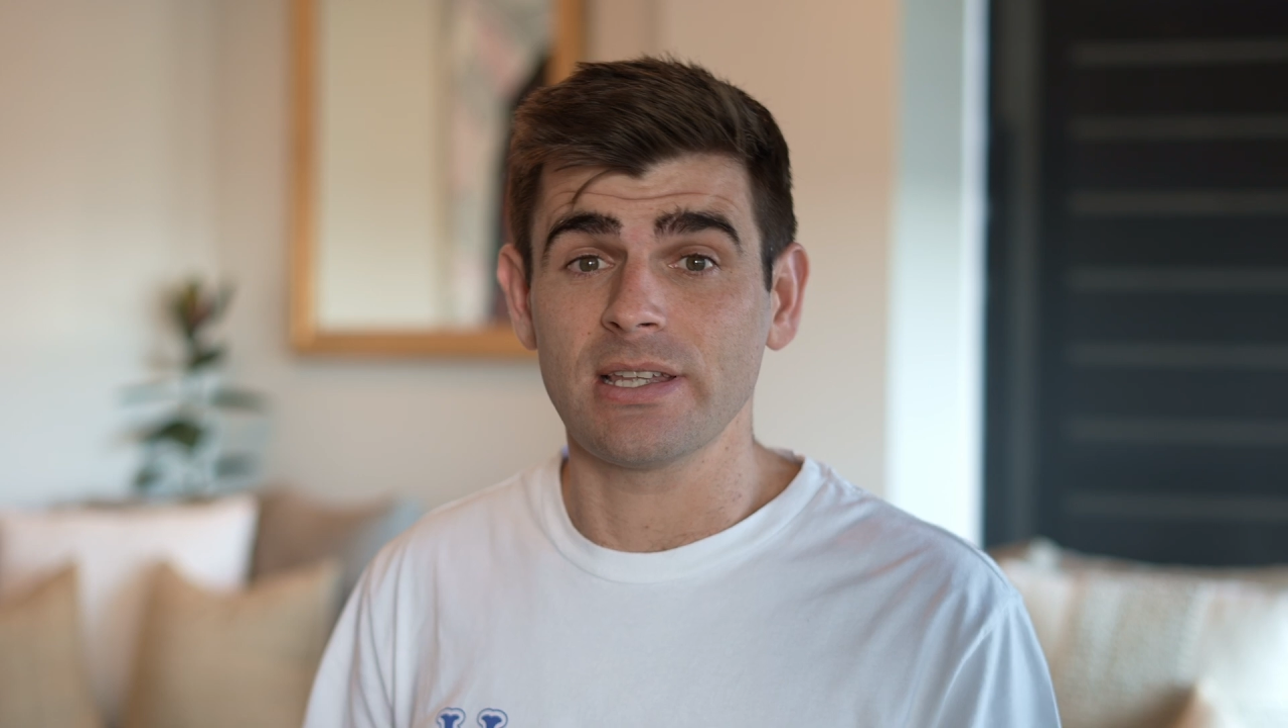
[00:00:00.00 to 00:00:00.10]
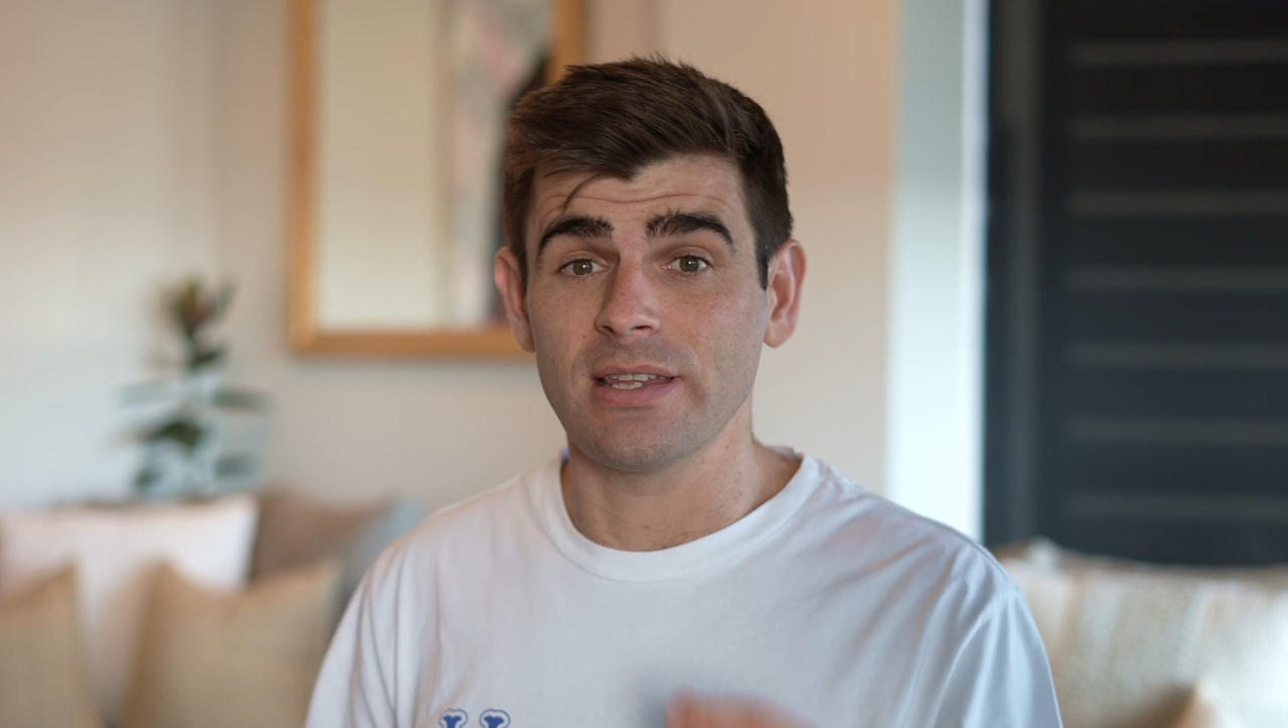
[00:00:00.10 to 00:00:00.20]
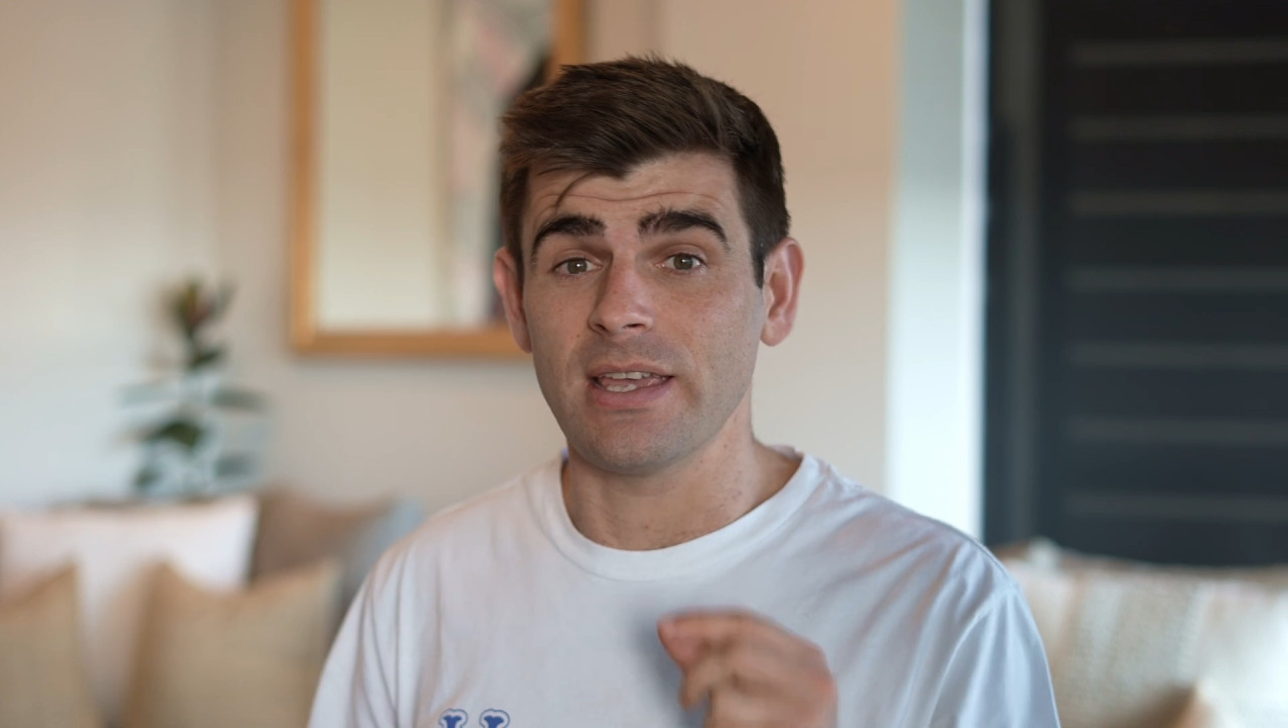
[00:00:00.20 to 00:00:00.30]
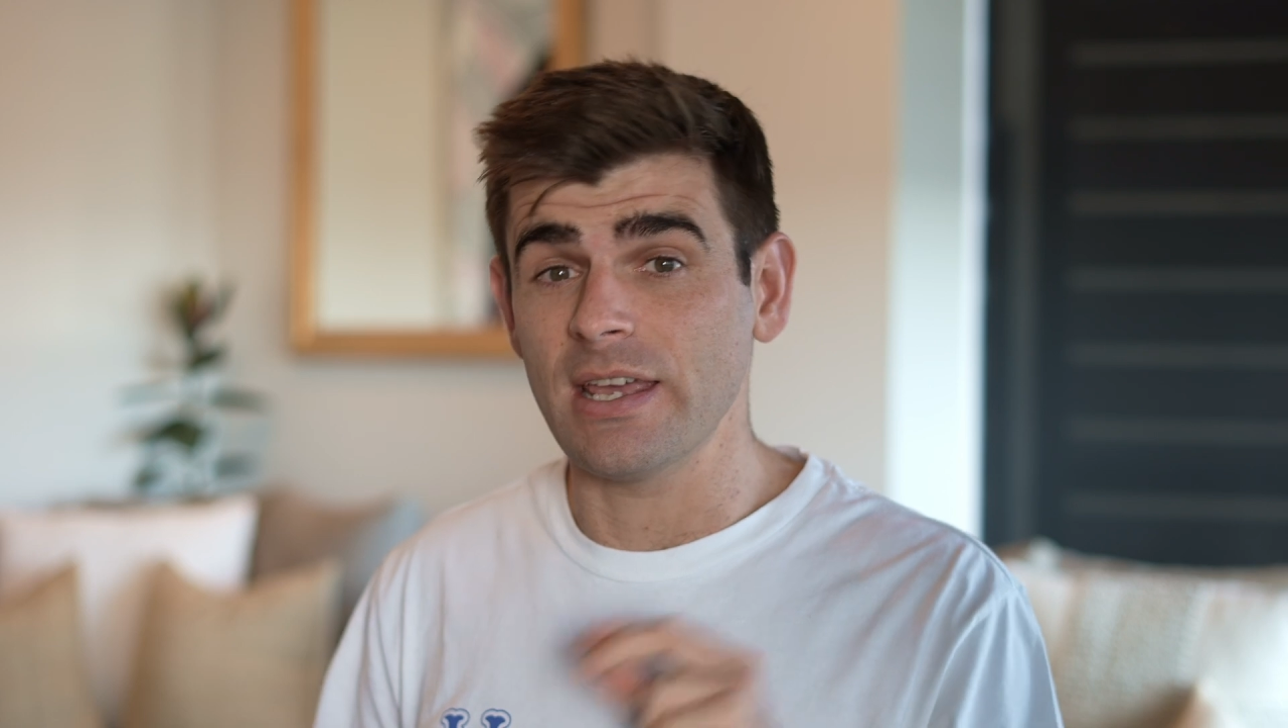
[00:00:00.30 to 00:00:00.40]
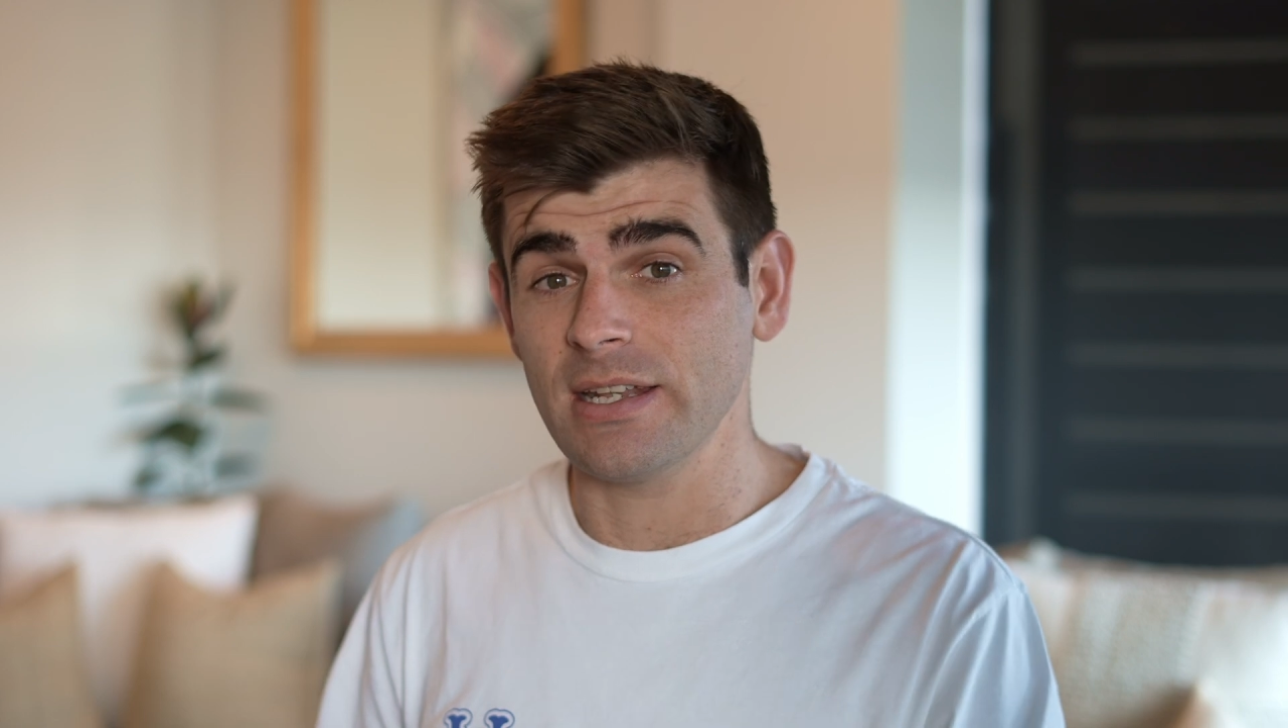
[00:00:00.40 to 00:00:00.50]
in
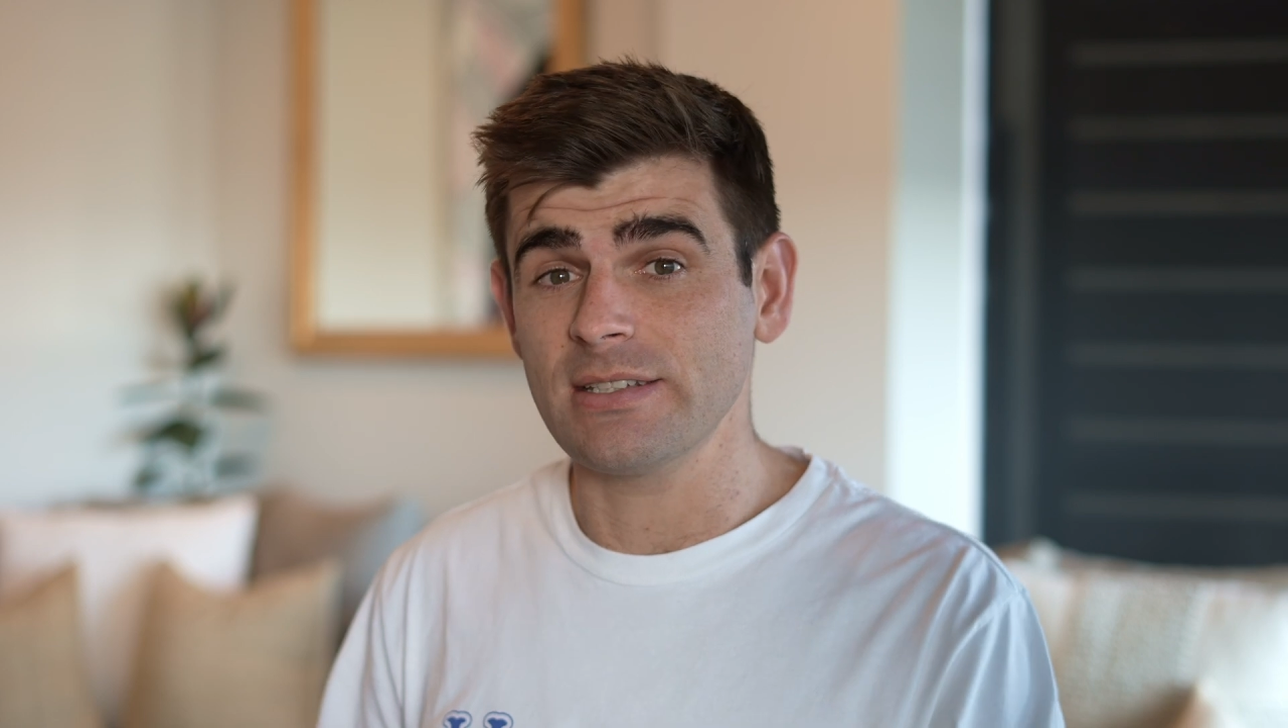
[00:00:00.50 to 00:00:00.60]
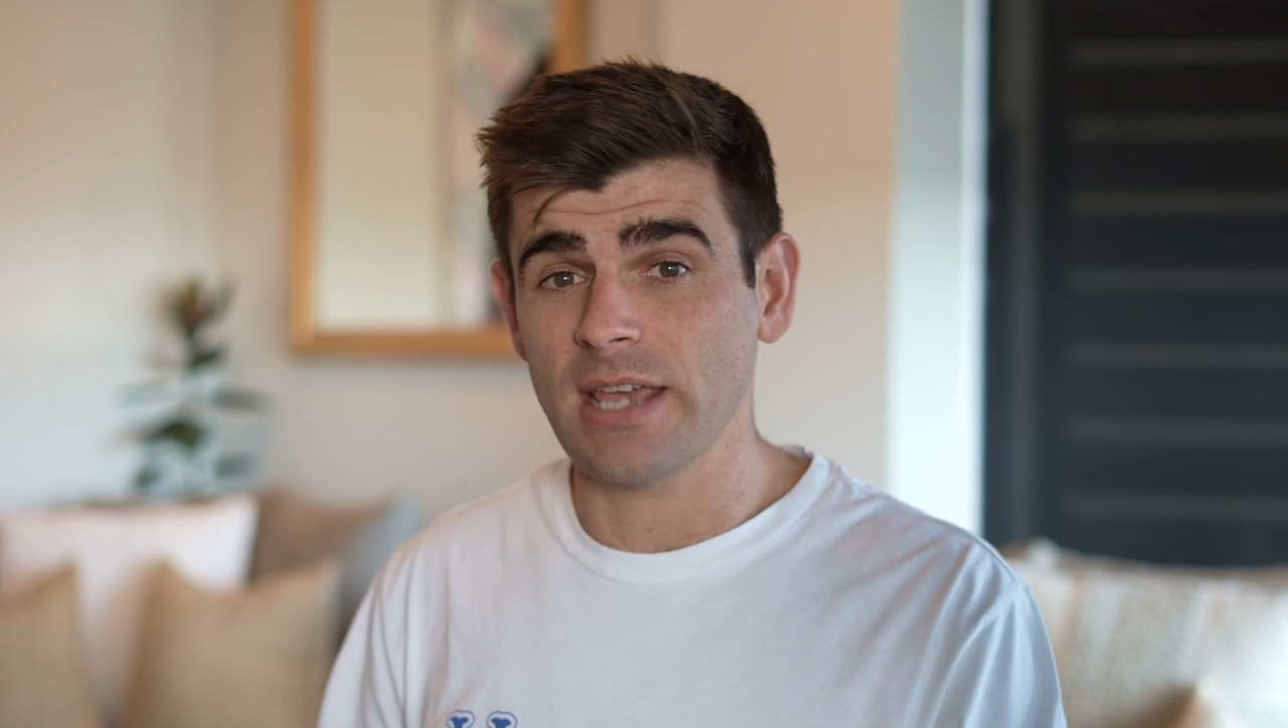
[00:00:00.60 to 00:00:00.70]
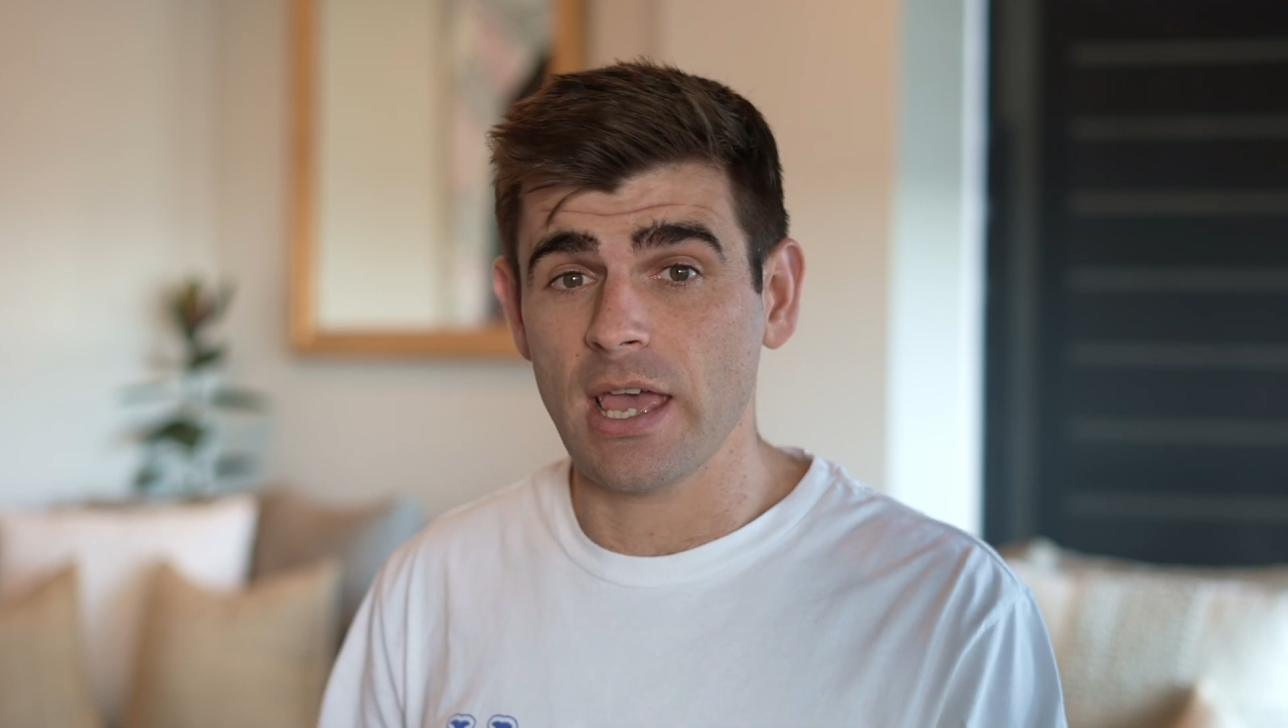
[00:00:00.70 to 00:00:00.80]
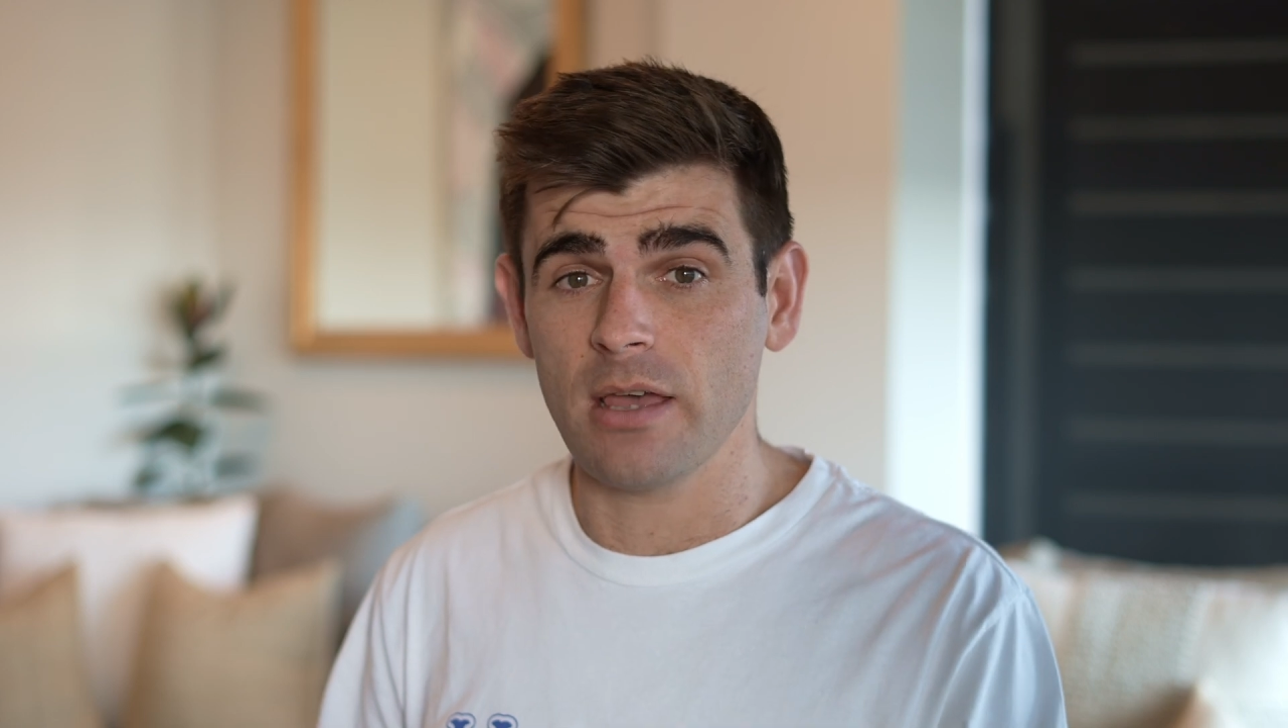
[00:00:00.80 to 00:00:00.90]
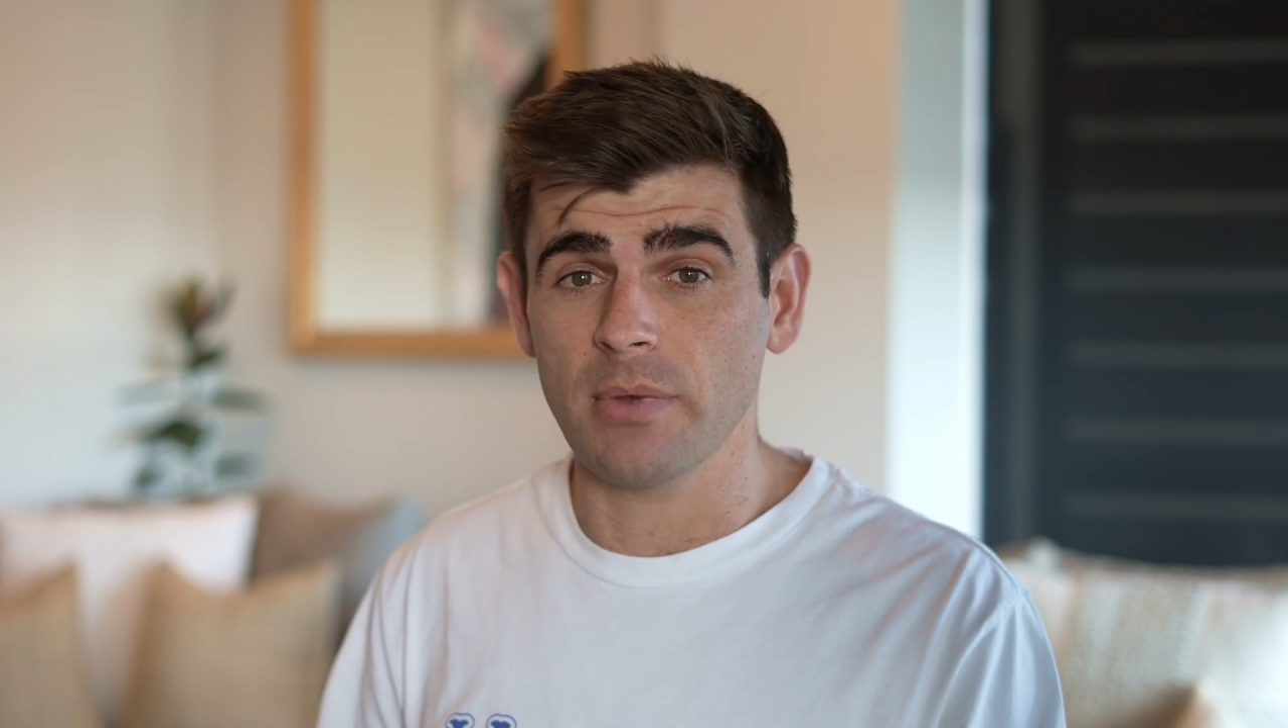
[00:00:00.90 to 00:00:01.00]
the edit
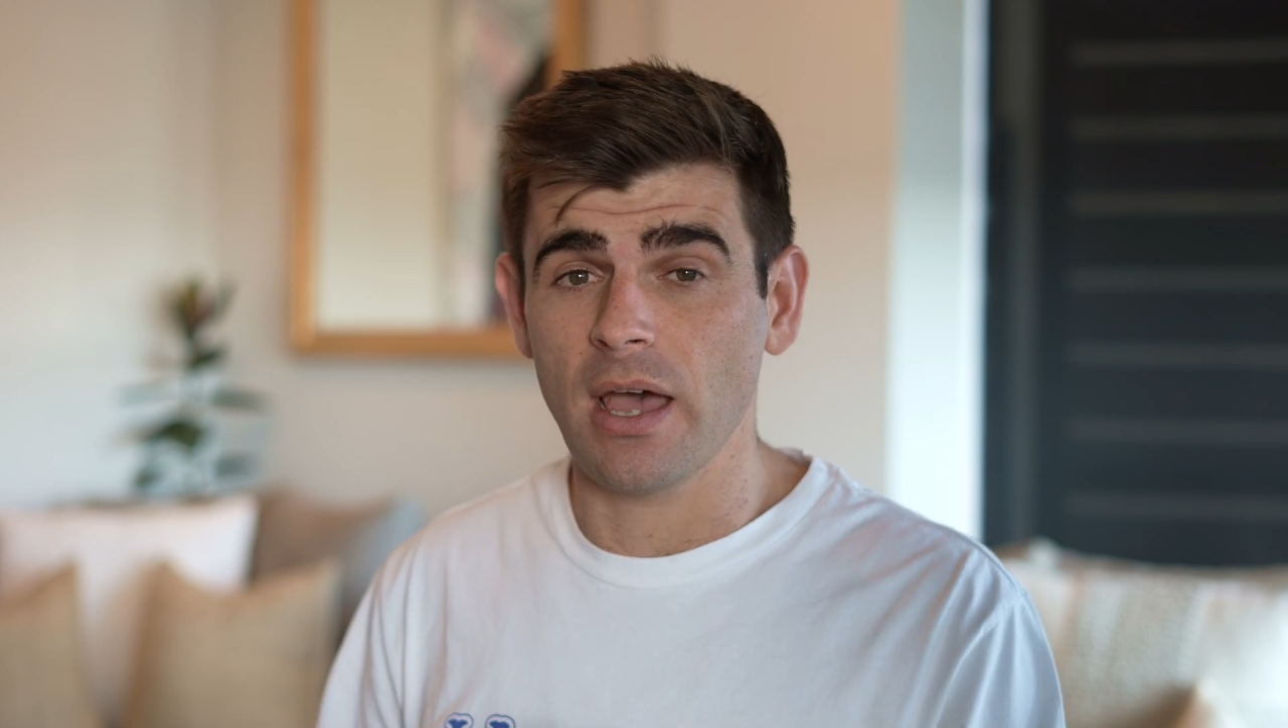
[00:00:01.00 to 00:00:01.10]
tab